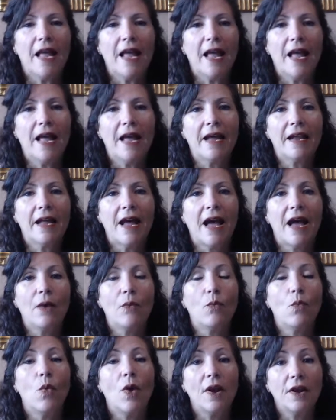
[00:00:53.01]
And I
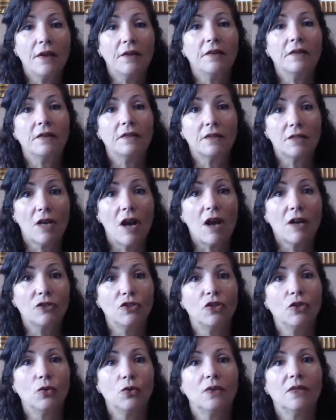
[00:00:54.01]
want to talk
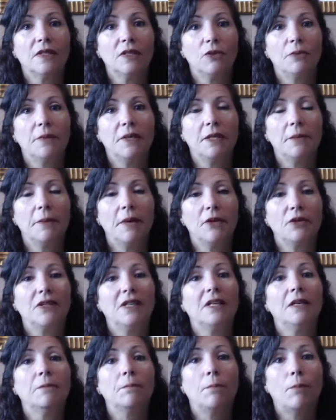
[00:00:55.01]
to you a little bit about
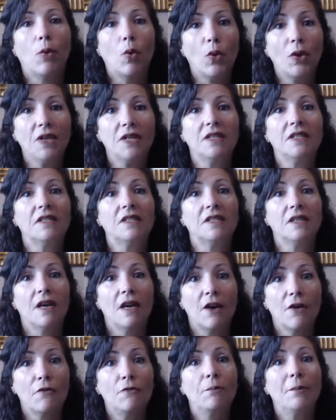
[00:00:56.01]
the importance
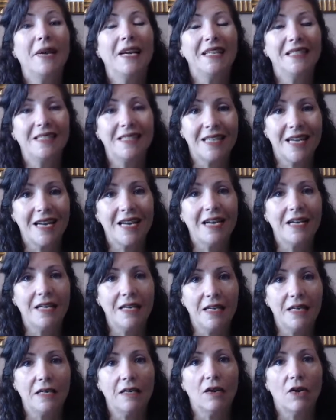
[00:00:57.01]
of
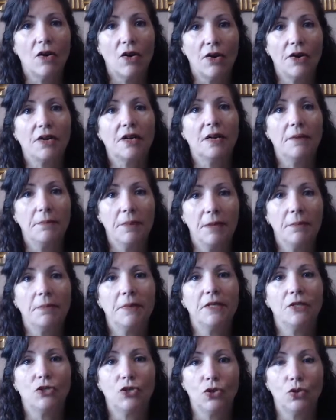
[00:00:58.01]
maintaining our
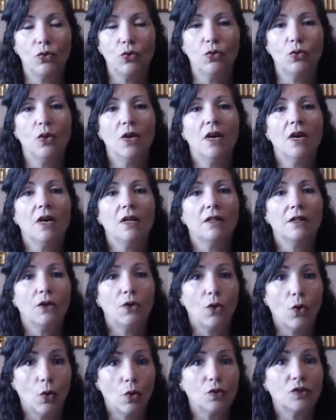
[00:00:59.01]
commitment to the
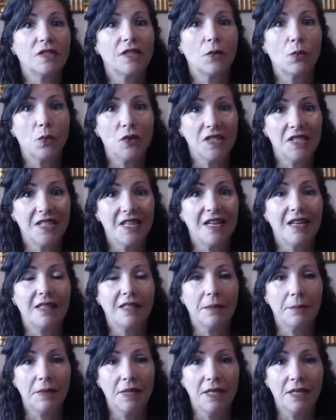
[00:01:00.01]
goals that we set
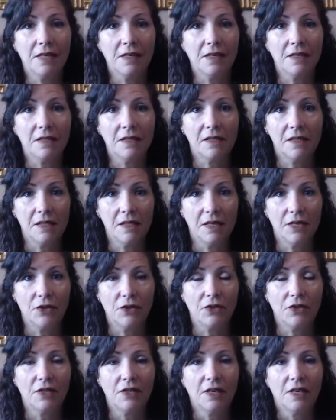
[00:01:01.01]
at the beginning of this
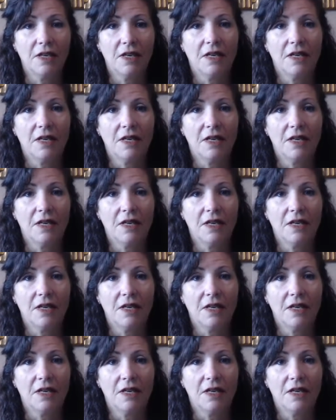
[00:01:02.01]
year.